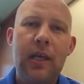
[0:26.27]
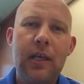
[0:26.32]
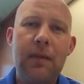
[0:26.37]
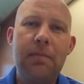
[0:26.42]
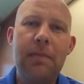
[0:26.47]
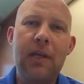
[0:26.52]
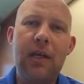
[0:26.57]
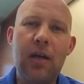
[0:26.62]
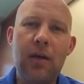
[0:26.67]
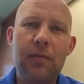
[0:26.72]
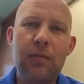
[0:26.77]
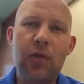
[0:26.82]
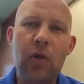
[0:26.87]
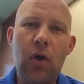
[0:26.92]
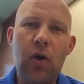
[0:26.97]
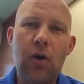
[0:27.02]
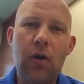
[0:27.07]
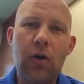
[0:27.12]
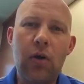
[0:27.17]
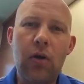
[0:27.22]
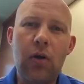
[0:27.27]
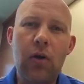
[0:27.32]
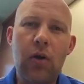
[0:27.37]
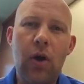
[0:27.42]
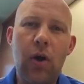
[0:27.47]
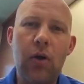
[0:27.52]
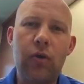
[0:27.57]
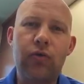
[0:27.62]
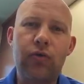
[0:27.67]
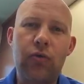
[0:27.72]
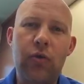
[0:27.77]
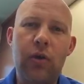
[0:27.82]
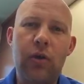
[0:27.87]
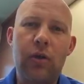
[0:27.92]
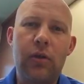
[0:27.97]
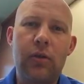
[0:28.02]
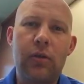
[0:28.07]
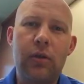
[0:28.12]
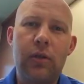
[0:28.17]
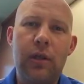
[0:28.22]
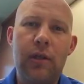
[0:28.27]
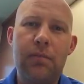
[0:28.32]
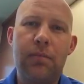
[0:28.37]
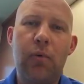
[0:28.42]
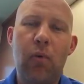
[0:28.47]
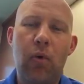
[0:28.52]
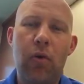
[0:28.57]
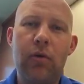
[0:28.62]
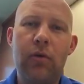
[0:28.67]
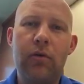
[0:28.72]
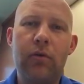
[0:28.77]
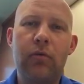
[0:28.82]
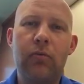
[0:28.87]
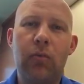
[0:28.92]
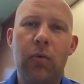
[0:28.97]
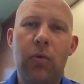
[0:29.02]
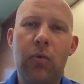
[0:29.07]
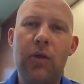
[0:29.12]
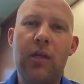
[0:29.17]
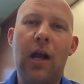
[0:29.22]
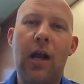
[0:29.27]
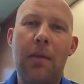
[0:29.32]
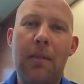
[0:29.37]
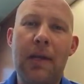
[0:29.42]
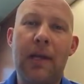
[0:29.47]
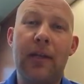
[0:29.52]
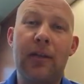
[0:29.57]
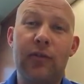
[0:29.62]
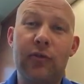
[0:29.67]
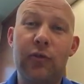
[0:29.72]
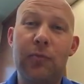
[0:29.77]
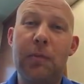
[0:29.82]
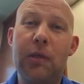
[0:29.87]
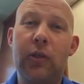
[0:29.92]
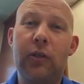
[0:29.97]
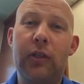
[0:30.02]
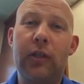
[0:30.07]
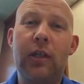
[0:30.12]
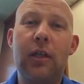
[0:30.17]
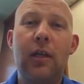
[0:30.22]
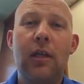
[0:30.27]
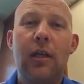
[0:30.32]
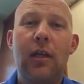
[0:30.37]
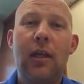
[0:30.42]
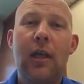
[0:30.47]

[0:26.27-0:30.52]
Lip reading: It becomes ultra important when we talk about eligibility.